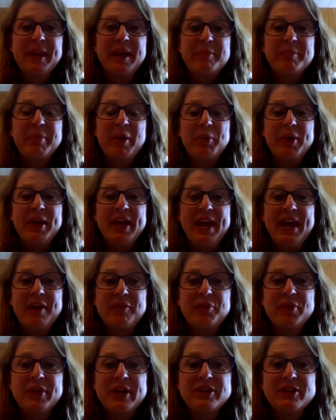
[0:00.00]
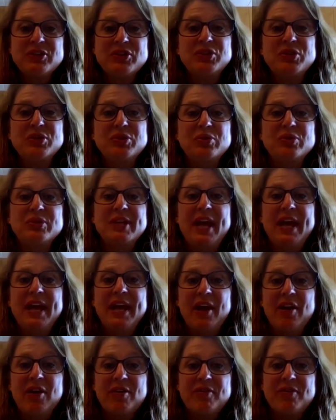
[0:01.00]
but we can't forget to take
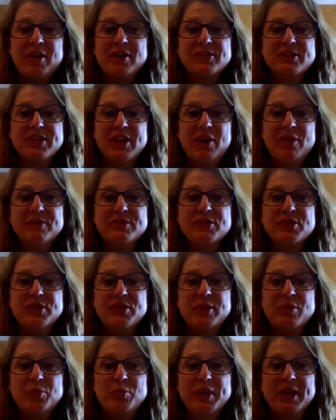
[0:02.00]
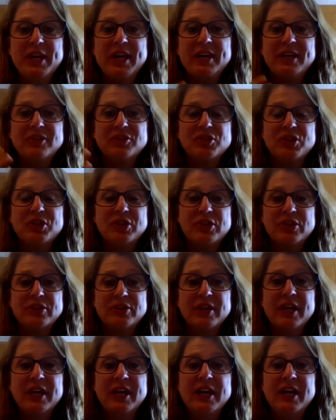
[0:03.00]
care of ourselves so that we can in
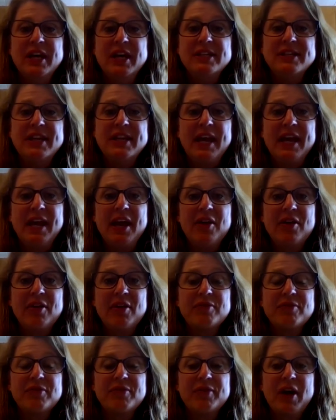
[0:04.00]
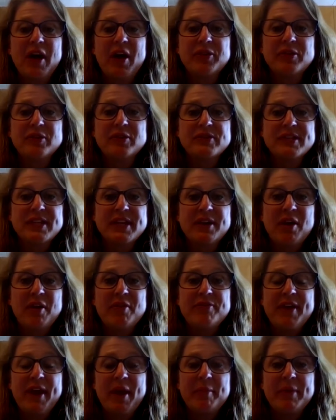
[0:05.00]
turn take care of others in our
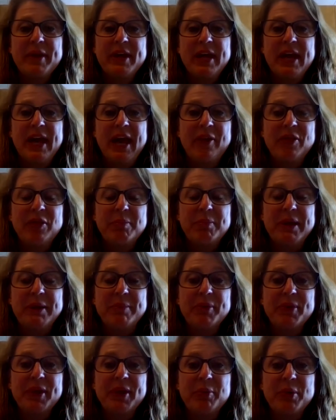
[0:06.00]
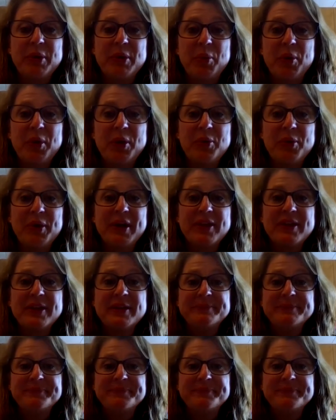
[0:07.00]
family and the people that we work with.